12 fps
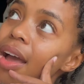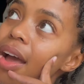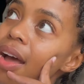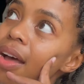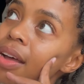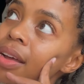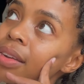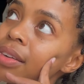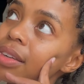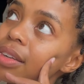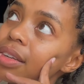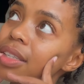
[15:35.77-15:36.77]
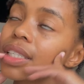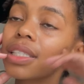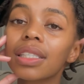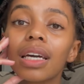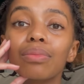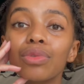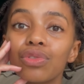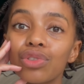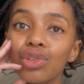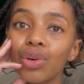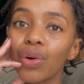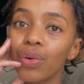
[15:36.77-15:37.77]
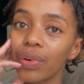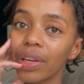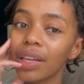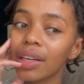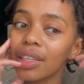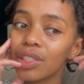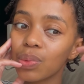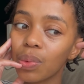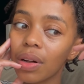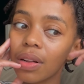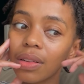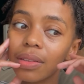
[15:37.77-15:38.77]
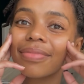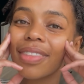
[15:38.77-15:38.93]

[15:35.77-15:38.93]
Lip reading: and since I moved to Korea as well.